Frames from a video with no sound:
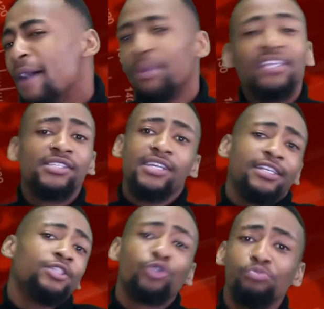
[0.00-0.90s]

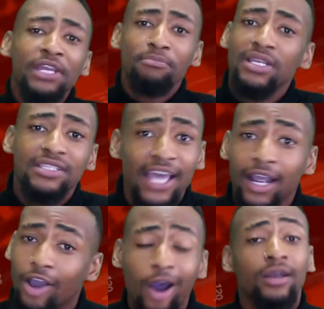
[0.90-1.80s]
Basically, to me, it means
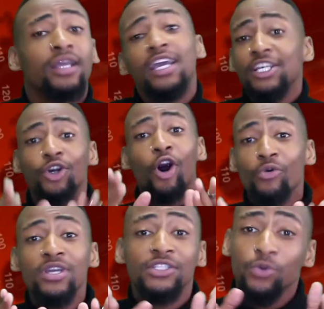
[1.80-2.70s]
that God is
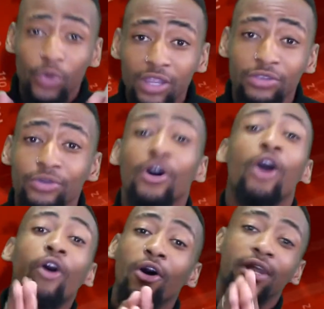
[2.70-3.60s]
always with you.
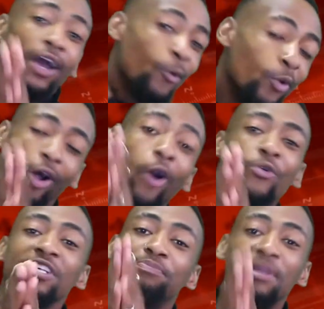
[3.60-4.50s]
God will
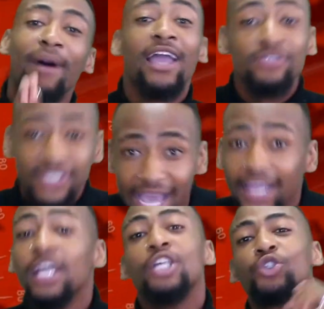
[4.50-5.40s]
always be by your side.